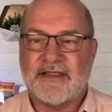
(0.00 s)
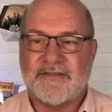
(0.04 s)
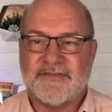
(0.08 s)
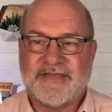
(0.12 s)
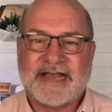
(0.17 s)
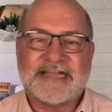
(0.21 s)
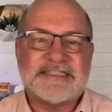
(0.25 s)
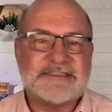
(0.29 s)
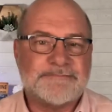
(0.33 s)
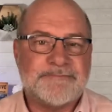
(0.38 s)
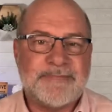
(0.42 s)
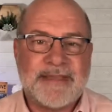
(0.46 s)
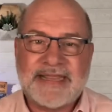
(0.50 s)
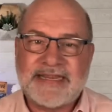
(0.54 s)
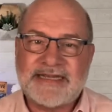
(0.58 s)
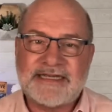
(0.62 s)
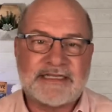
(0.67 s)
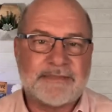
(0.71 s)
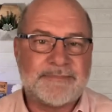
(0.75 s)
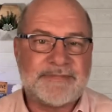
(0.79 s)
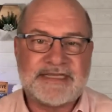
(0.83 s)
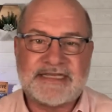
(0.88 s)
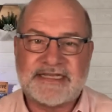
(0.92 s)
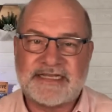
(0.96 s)
that's
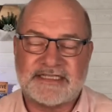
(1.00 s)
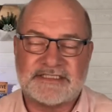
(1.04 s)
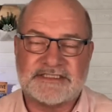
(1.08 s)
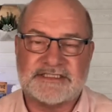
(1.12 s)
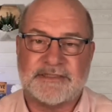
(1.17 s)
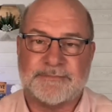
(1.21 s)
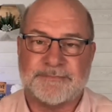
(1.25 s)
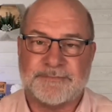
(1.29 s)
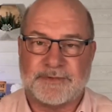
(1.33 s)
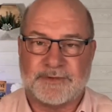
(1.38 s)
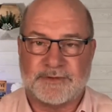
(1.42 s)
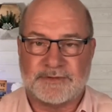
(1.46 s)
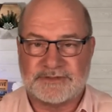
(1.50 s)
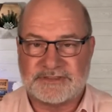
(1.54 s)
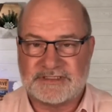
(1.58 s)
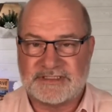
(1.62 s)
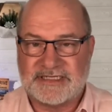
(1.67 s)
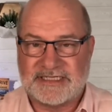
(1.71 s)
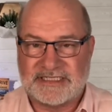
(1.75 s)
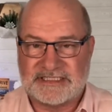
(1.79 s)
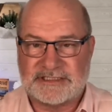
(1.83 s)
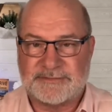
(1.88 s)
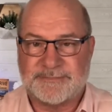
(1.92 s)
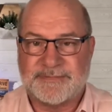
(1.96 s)
mainly because the
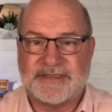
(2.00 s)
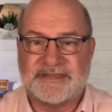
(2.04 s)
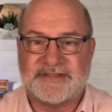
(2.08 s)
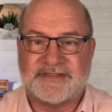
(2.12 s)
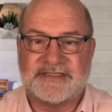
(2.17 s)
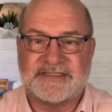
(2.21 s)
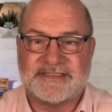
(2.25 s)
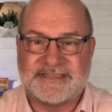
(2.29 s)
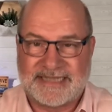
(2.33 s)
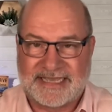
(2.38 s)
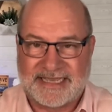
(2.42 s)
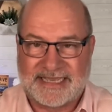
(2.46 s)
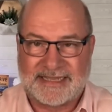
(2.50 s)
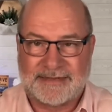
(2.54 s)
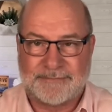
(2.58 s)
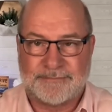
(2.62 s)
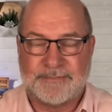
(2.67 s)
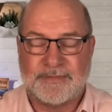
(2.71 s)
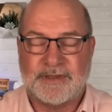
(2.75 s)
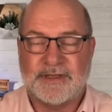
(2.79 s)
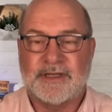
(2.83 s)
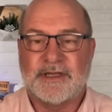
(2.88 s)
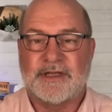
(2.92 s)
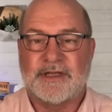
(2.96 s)
person has spent the time